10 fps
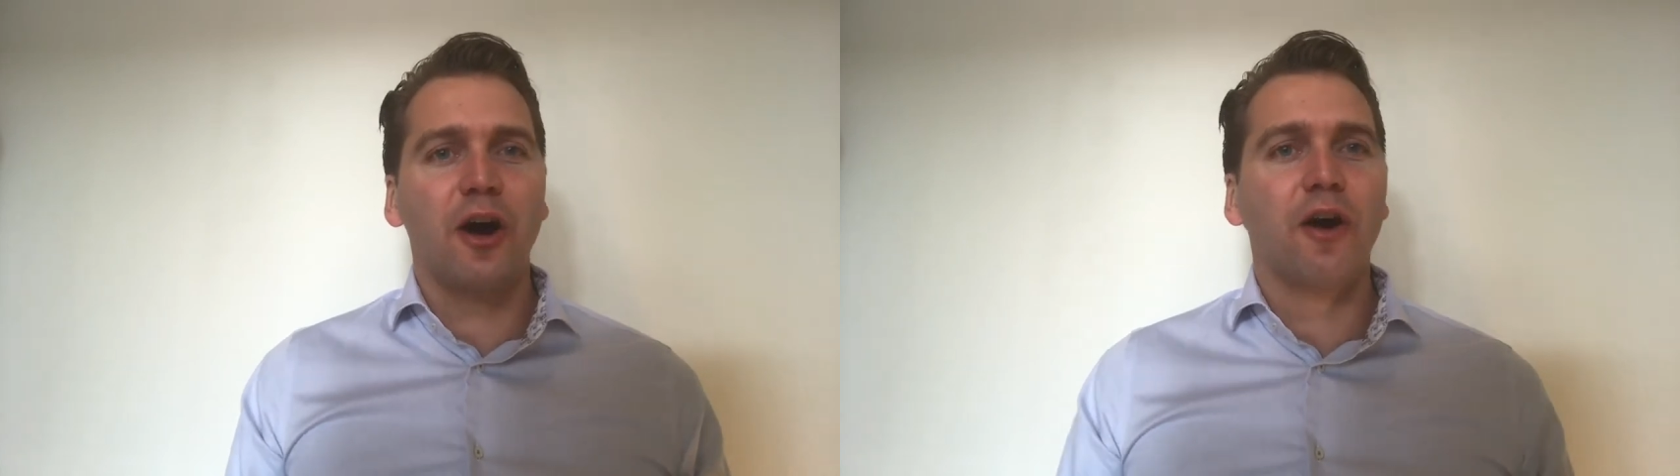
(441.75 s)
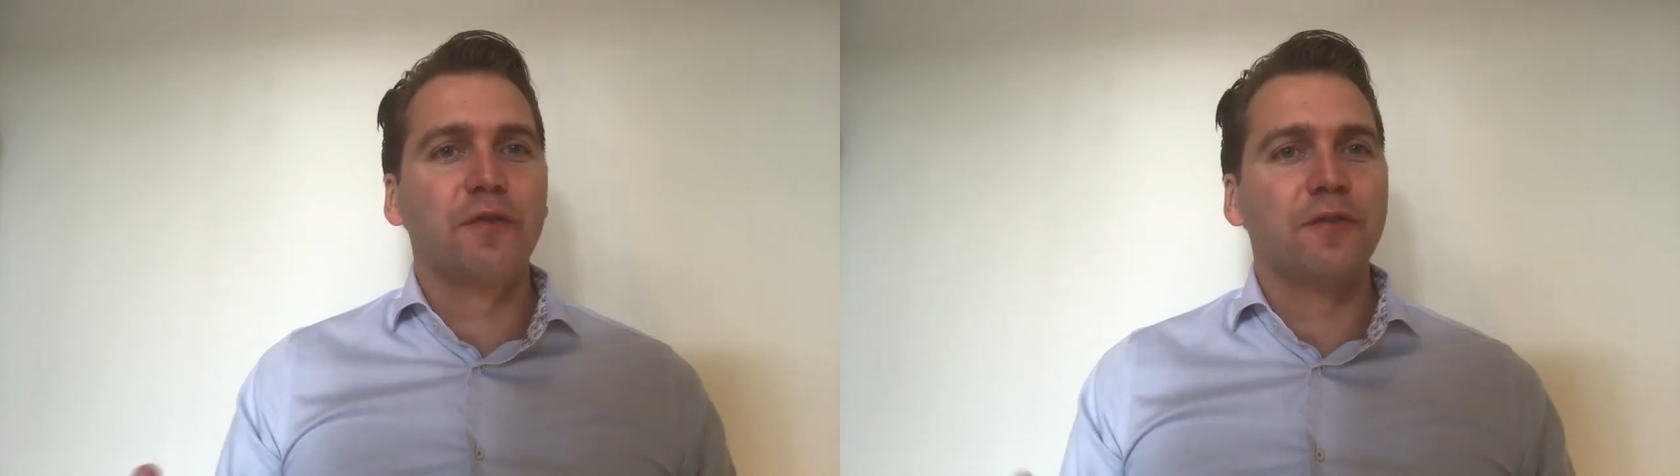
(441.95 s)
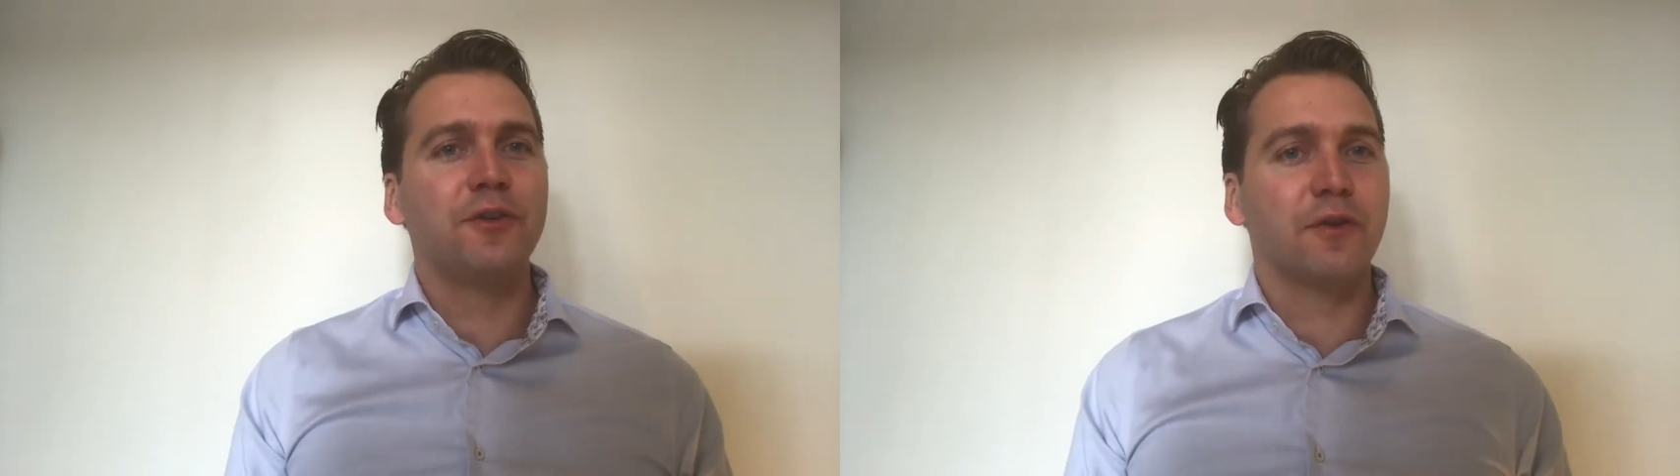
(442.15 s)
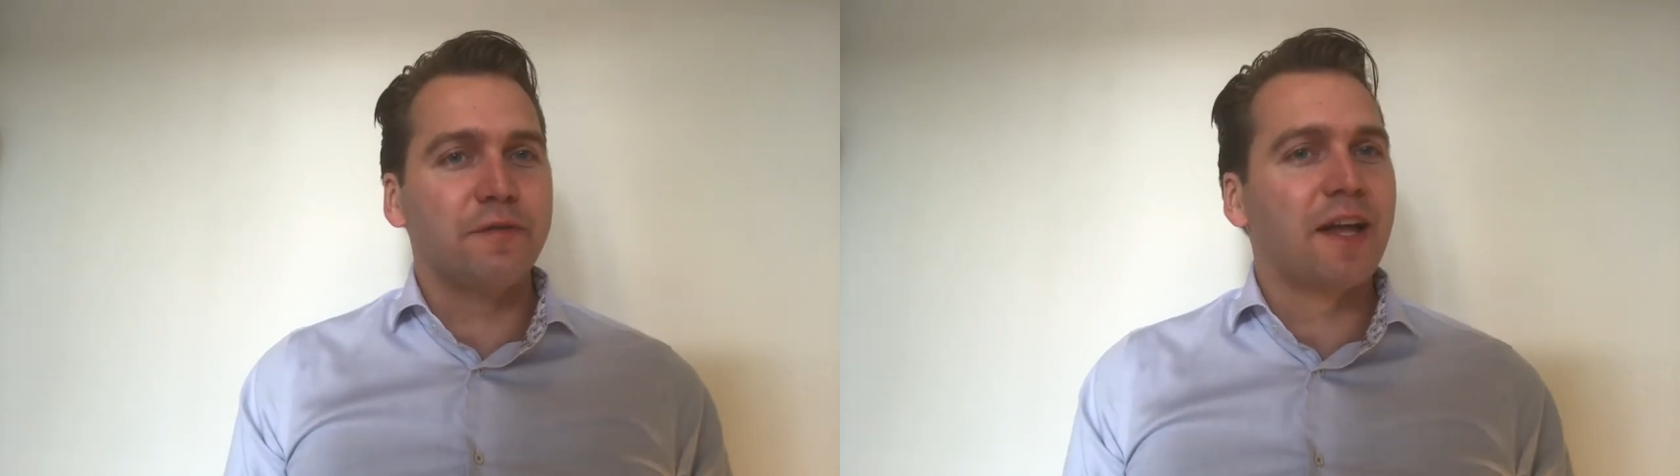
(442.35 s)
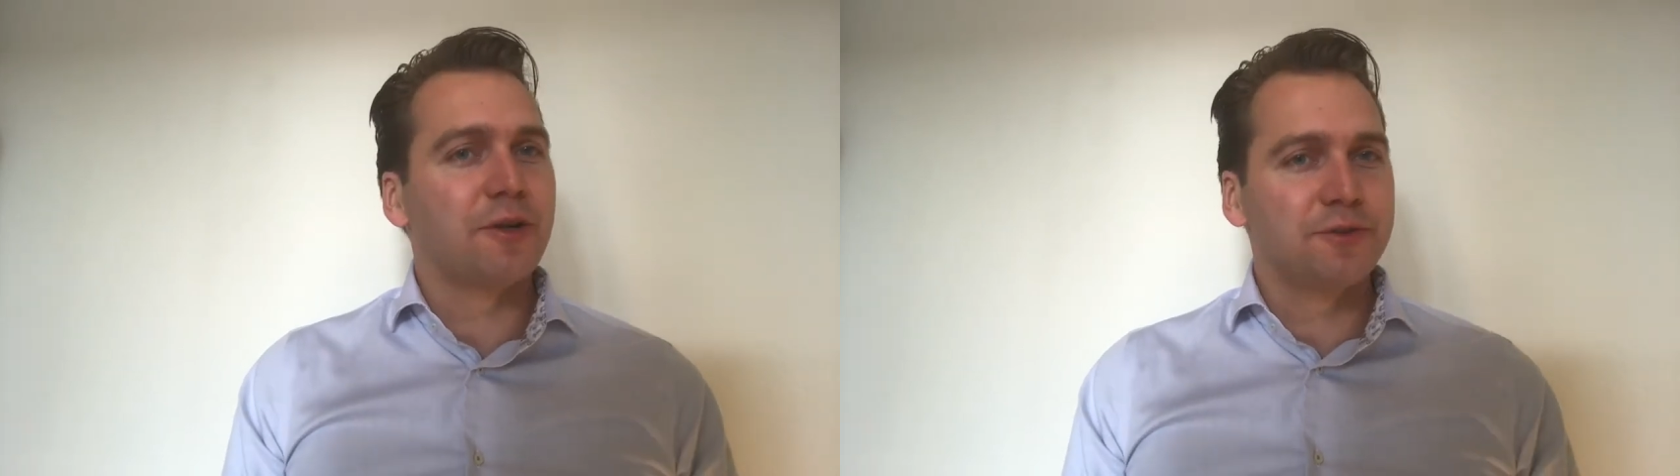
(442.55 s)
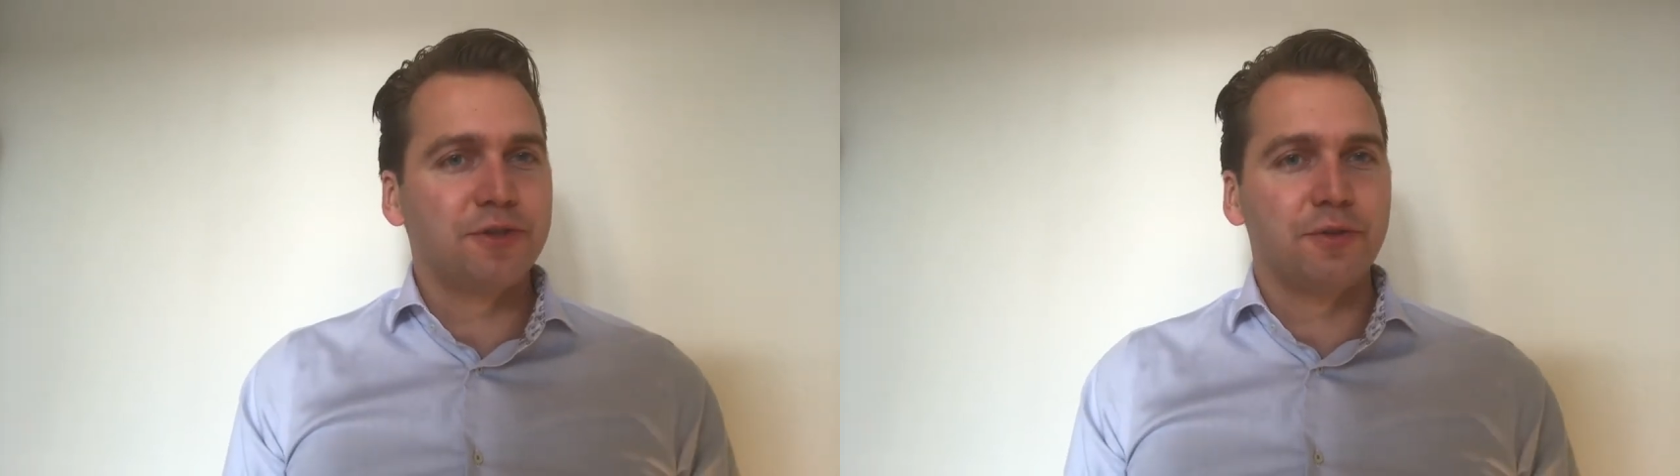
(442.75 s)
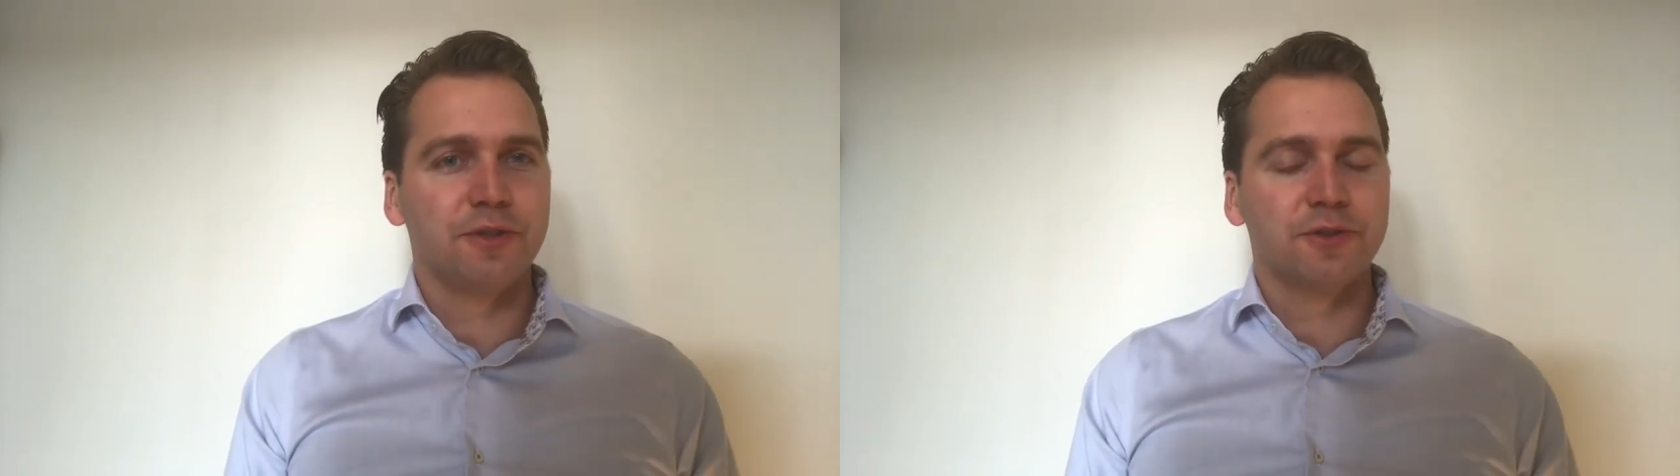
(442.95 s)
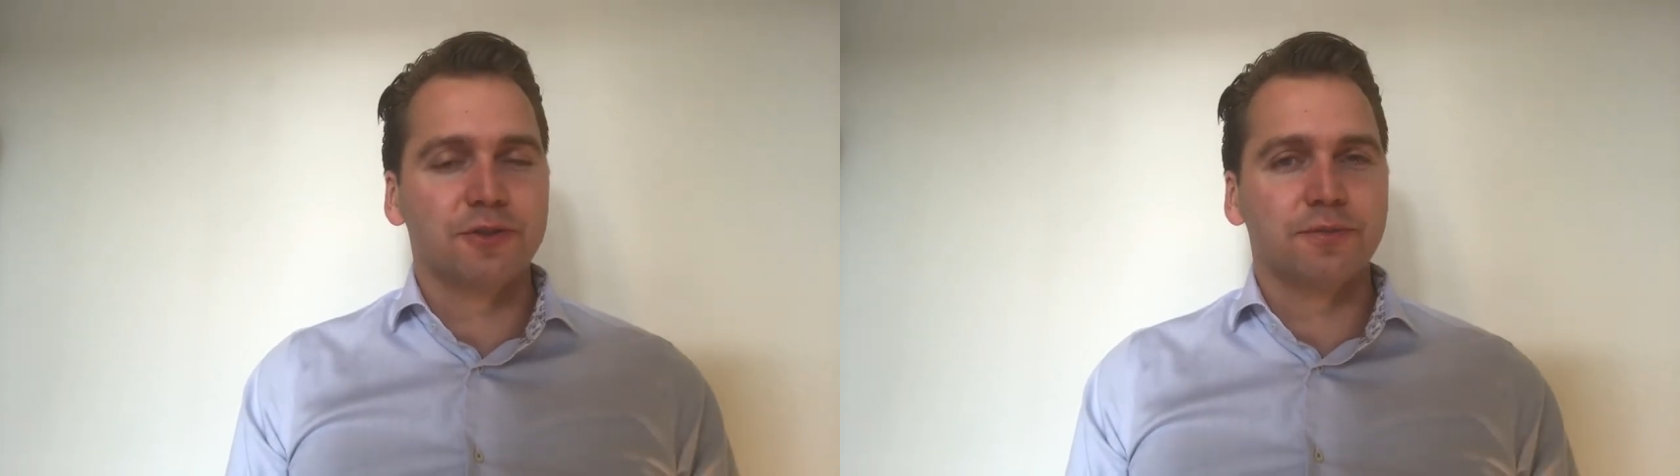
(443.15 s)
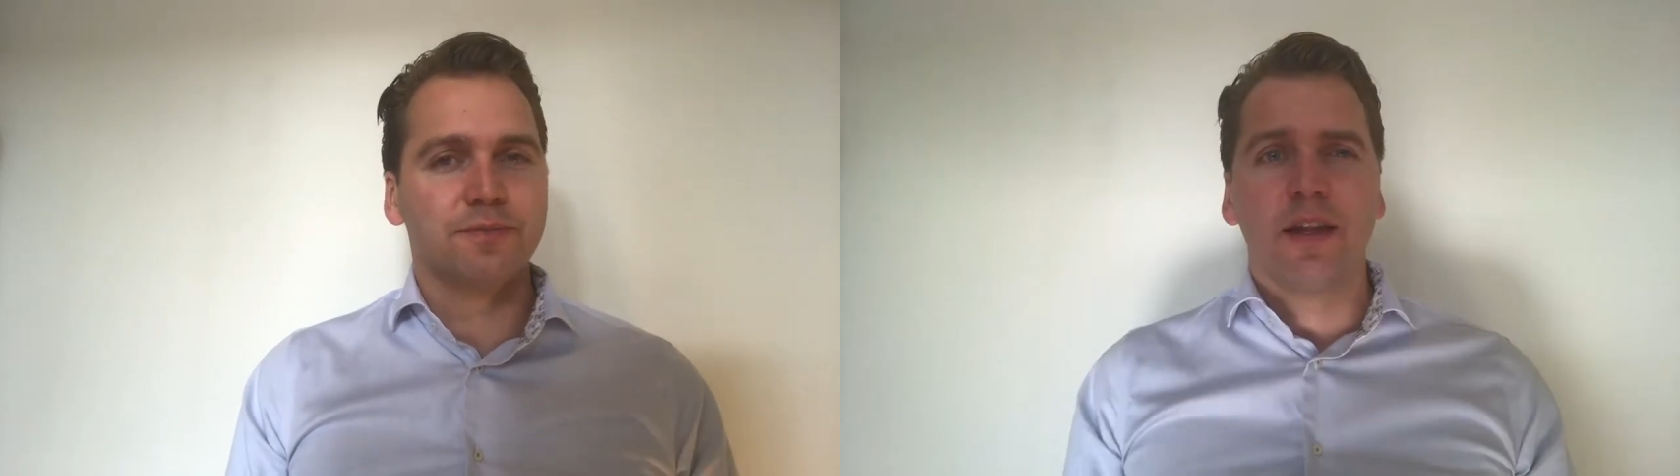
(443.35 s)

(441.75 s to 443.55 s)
of your fellow students.